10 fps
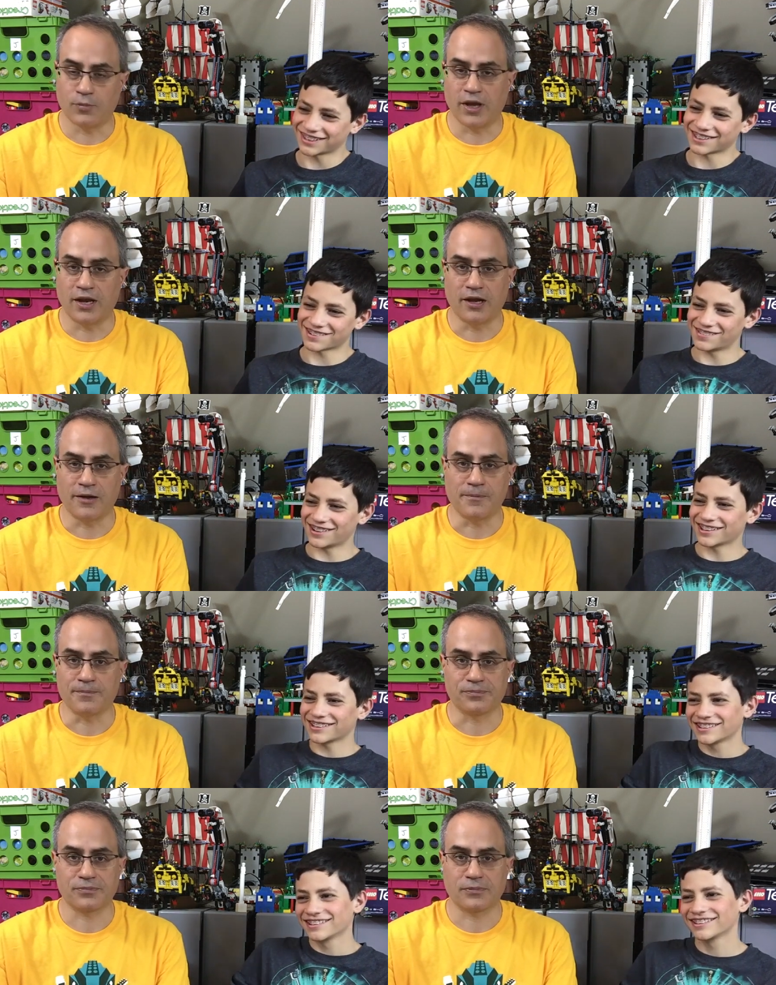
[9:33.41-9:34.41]
Speaker 1: but, got um,
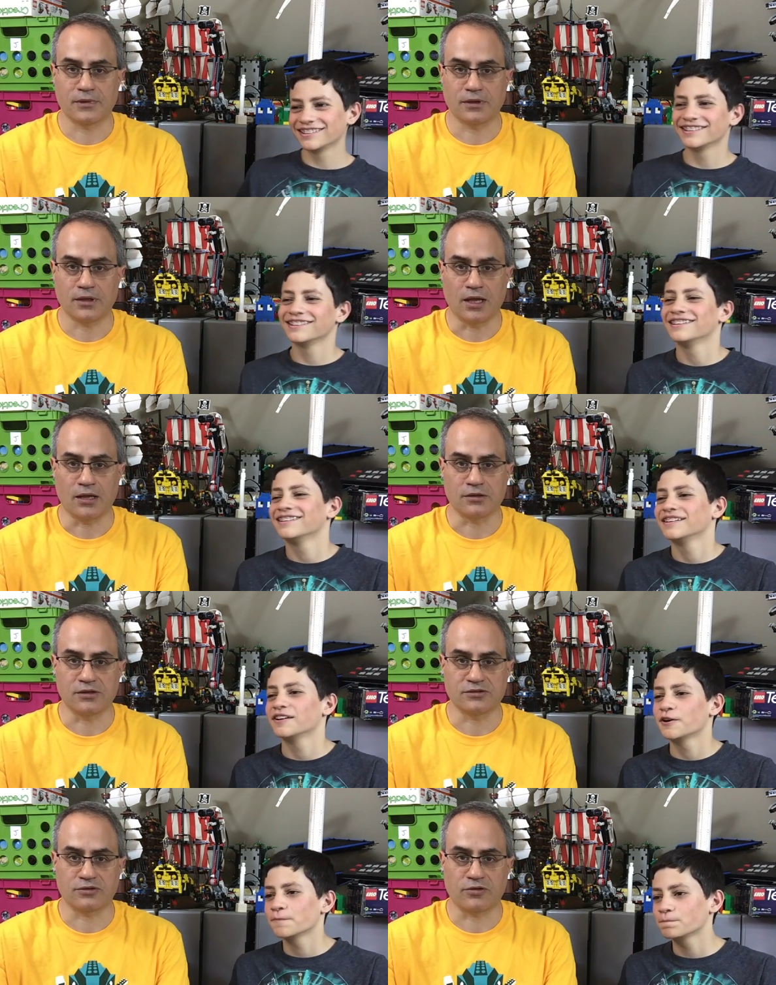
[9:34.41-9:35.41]
quiet. Yeah,
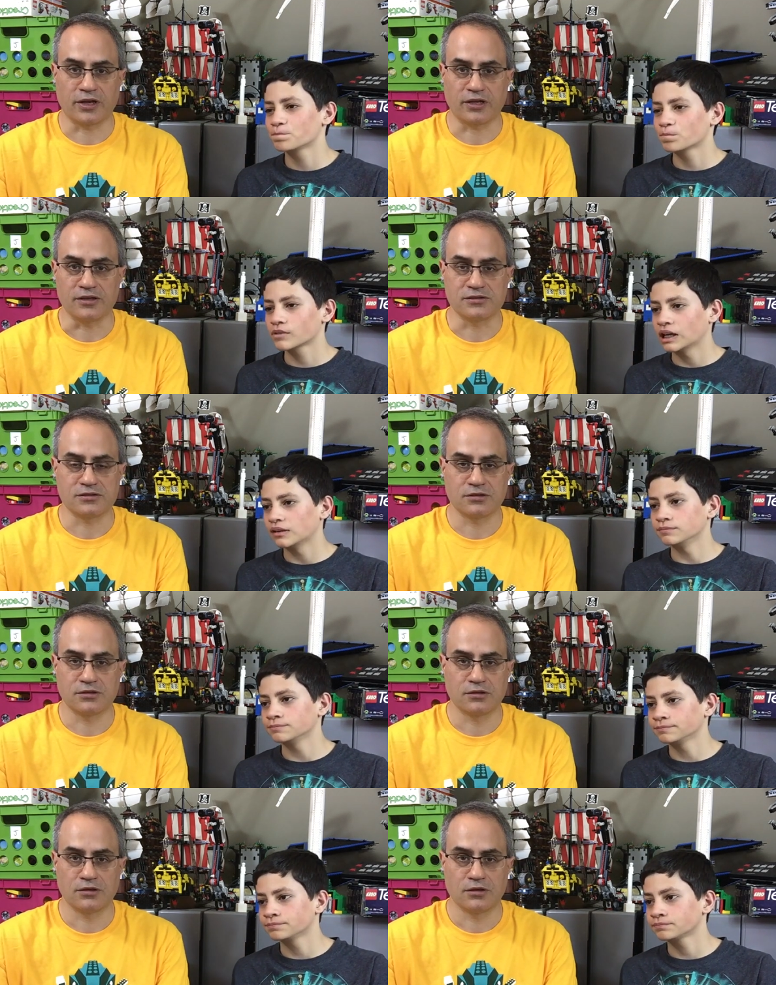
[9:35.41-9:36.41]
there's crickets.
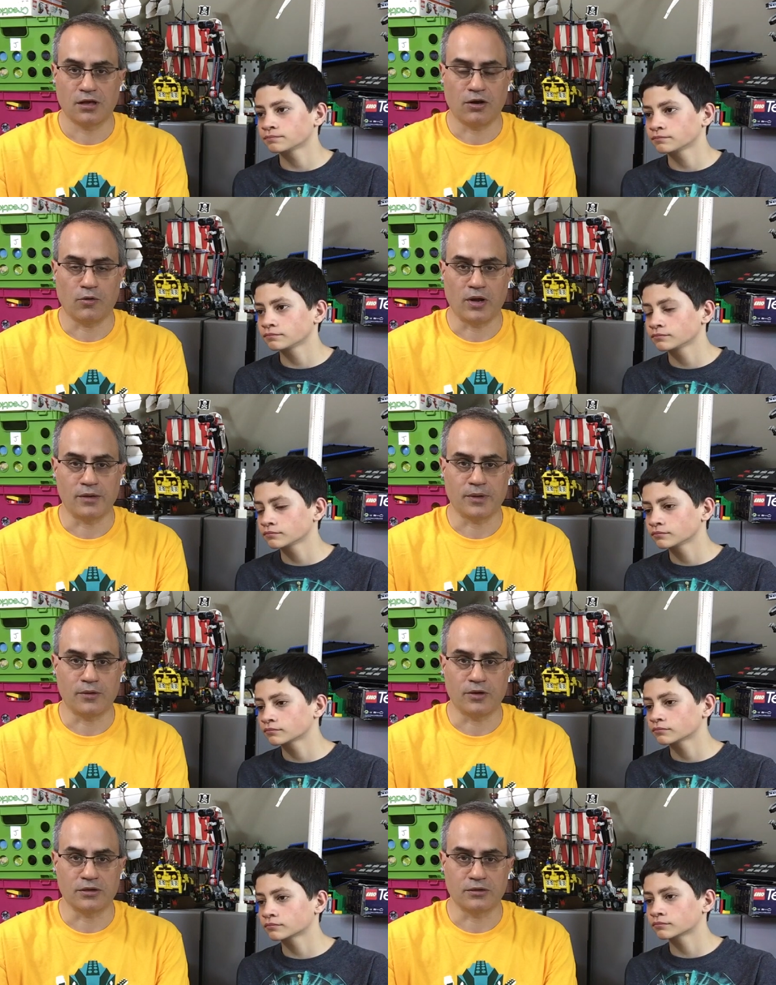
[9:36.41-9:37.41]
I don't know why anybody
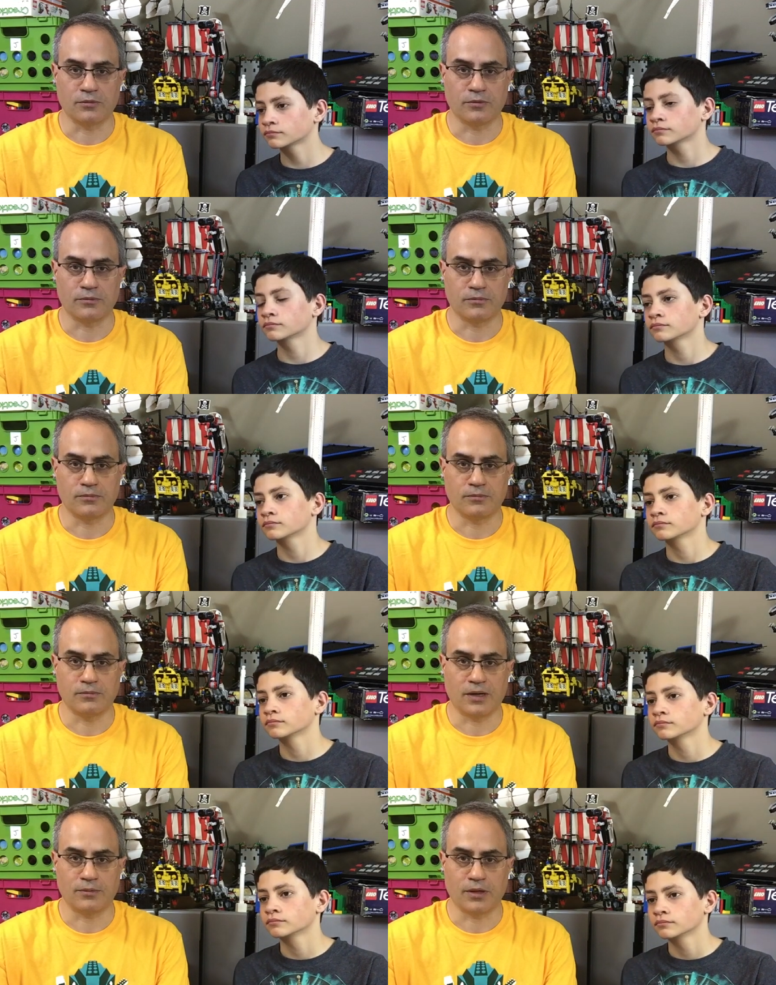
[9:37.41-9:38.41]
would
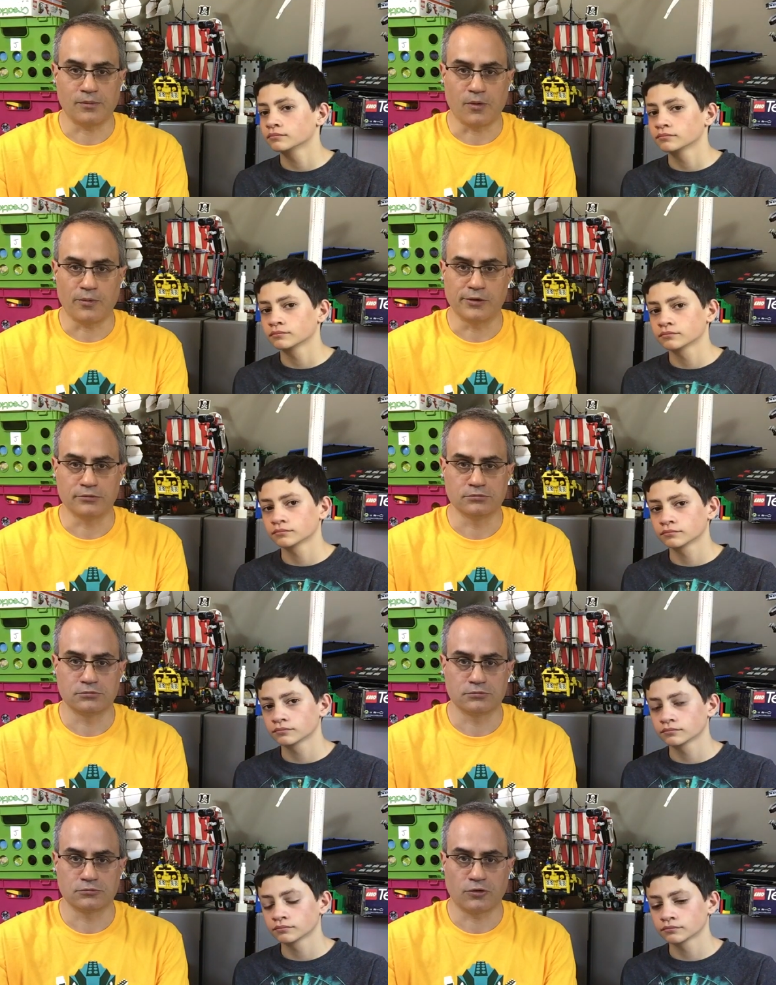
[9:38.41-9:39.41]
buy Playmobil
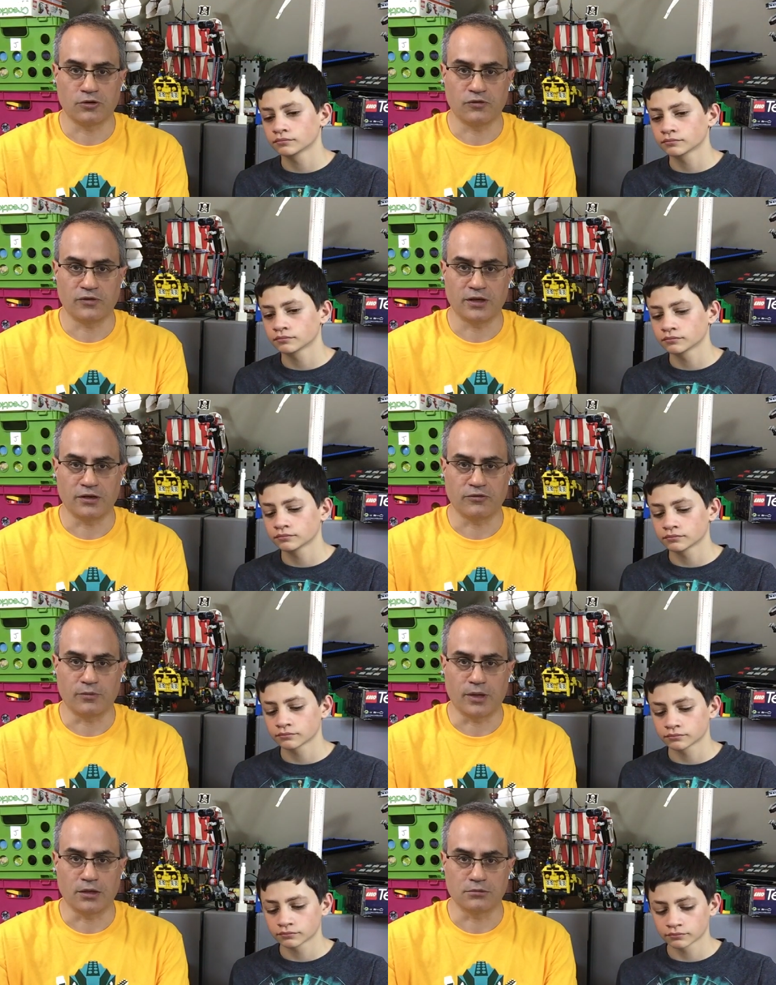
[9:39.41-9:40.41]
or do videos
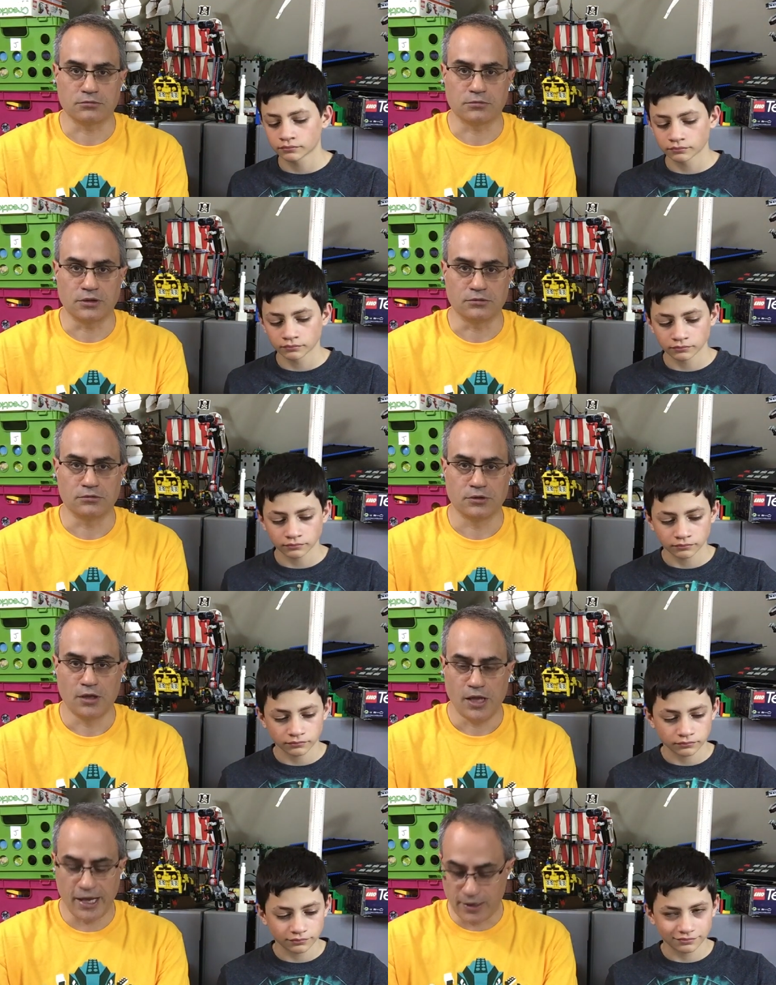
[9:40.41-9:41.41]
about it. But
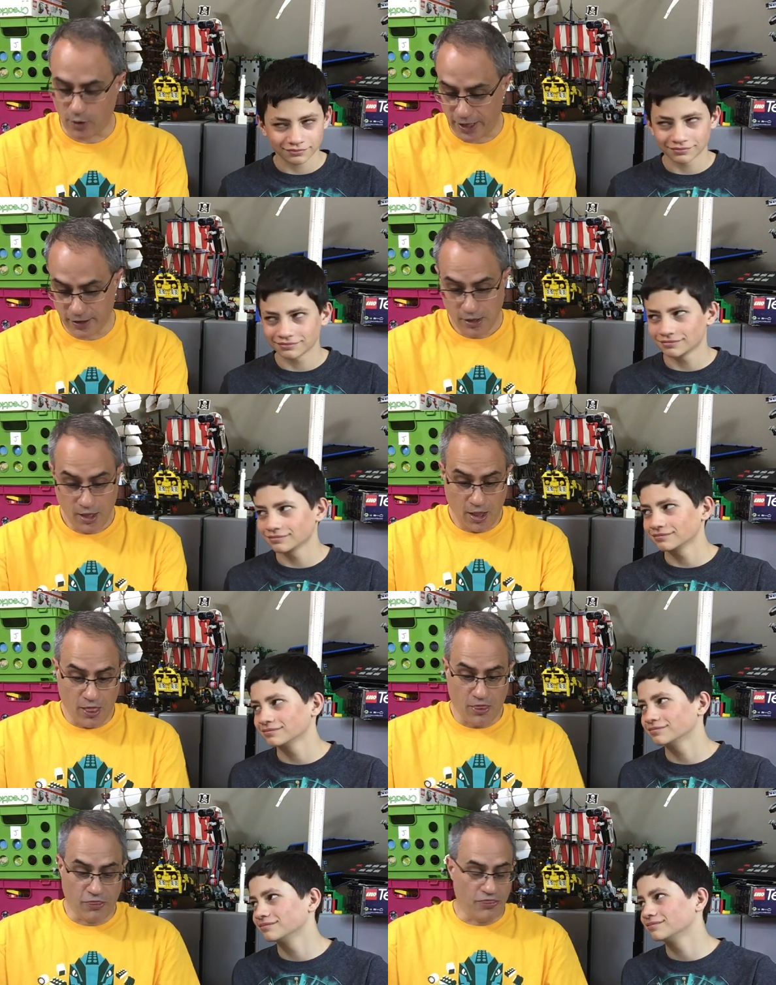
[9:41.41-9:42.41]
anyway,
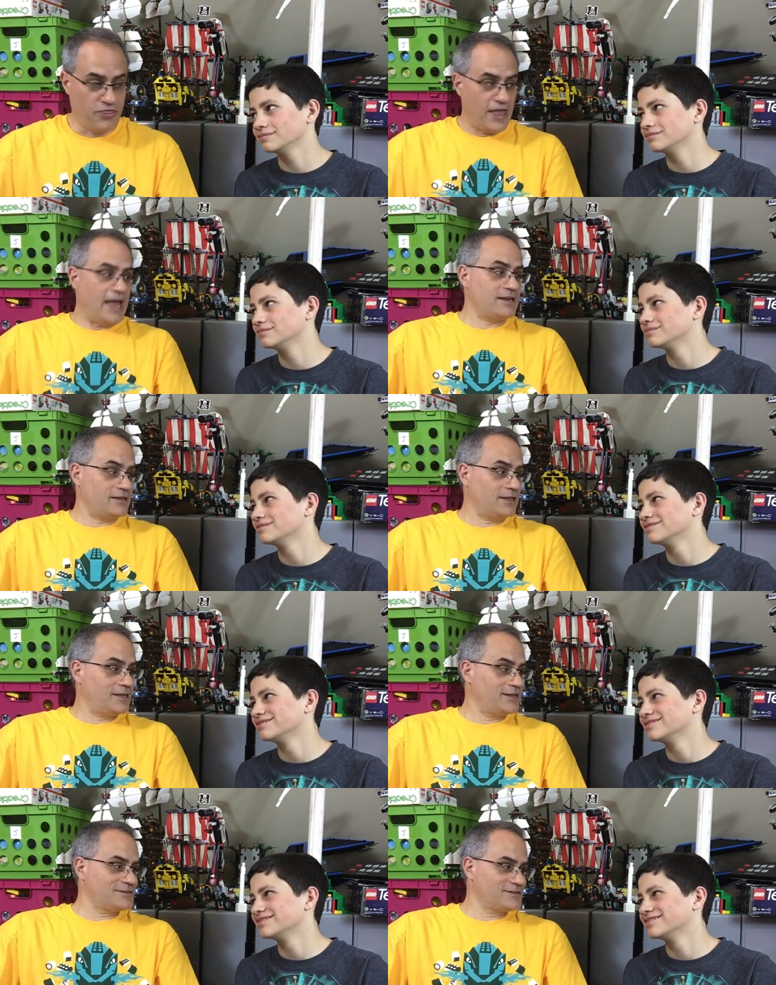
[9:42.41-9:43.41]
that
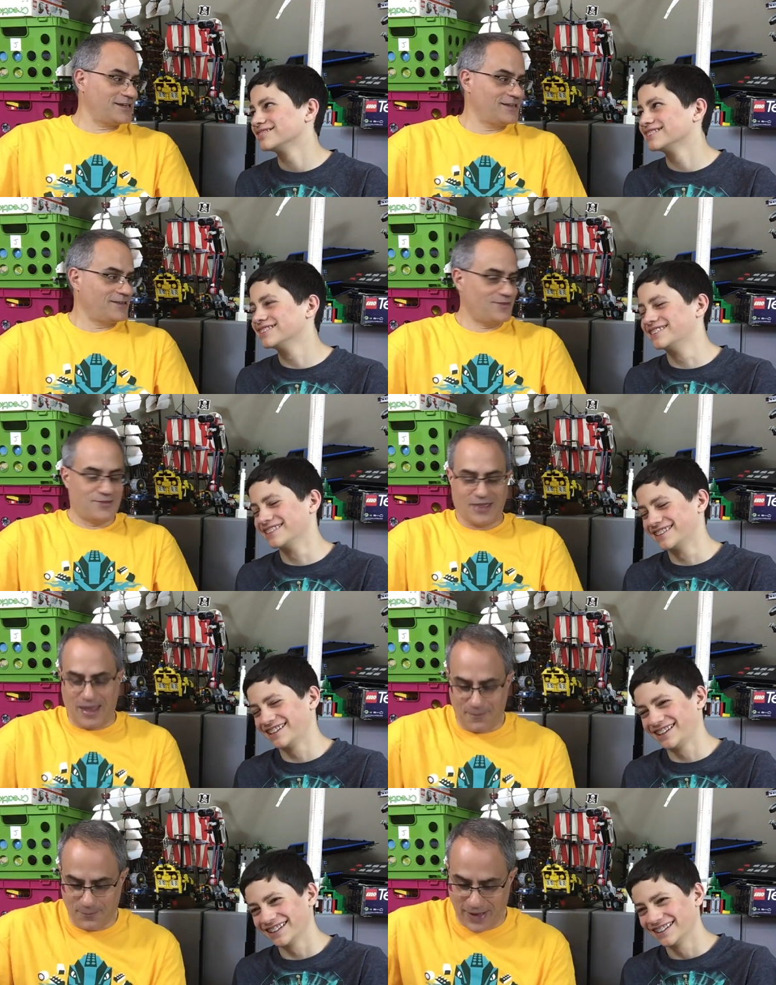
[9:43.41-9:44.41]
is that